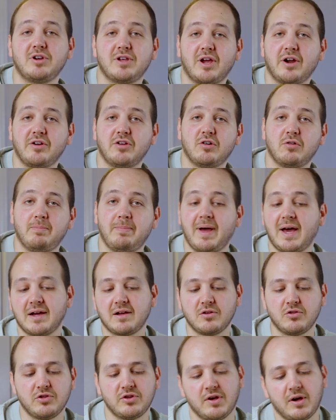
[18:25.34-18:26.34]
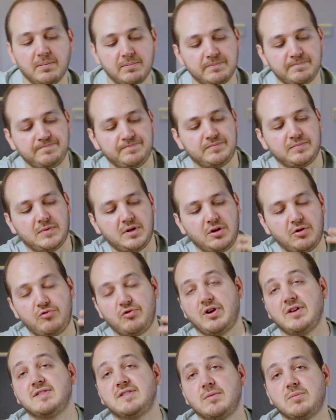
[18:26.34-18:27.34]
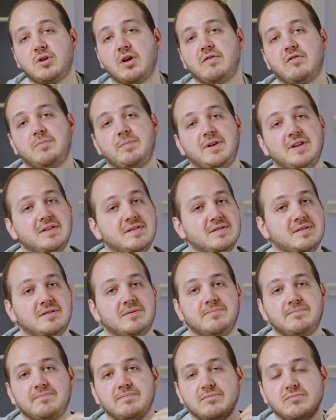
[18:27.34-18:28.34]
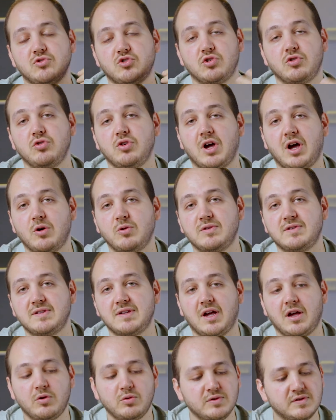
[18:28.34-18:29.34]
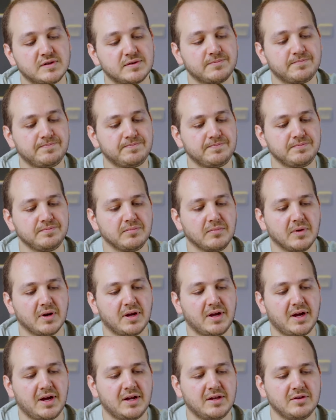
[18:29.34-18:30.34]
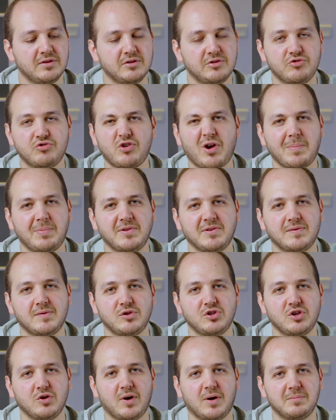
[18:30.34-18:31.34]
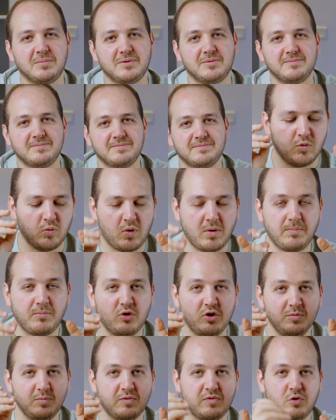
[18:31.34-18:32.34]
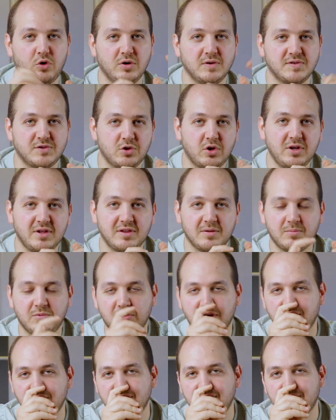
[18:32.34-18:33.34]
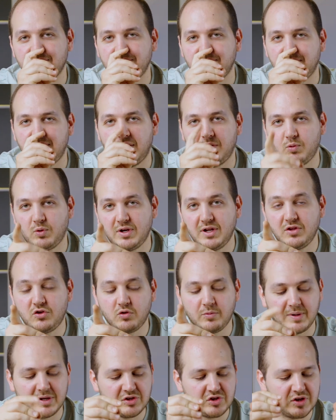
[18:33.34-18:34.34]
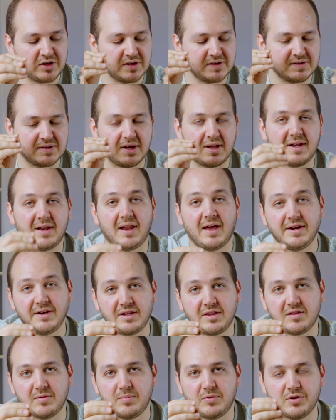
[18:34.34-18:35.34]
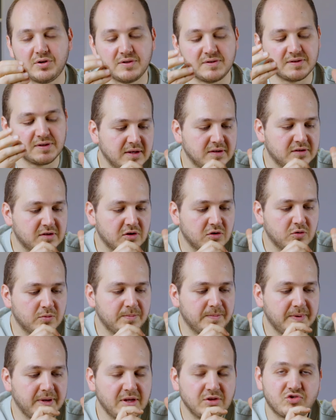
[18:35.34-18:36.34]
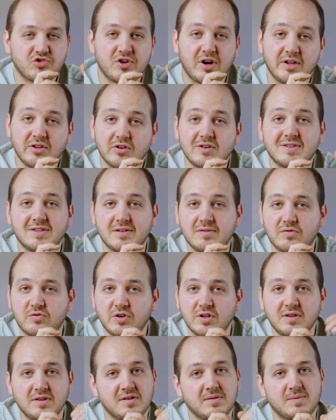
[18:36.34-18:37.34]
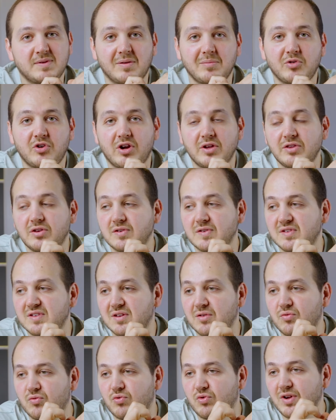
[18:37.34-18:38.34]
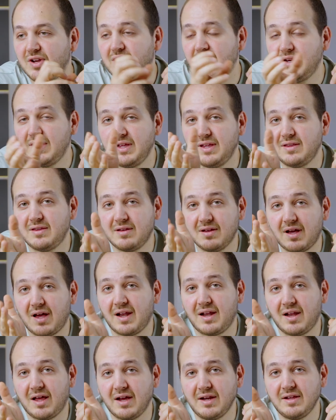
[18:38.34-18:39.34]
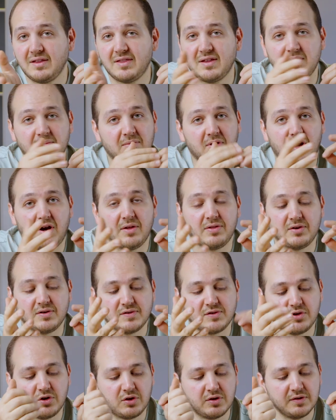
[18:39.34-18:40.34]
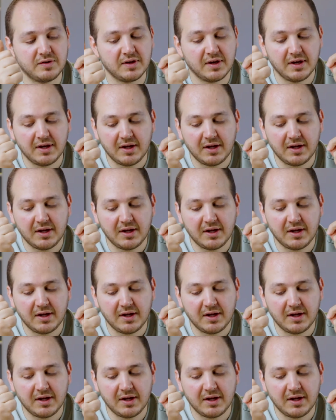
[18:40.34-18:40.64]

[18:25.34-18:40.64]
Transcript: carrier back on top, grind some coffee beans, show you how it sounds, and wrap this video up. One point before installing the burrs that we need to mention is aligning the burrs. So each grinder is different. Some grinders really need aligning them, others don't.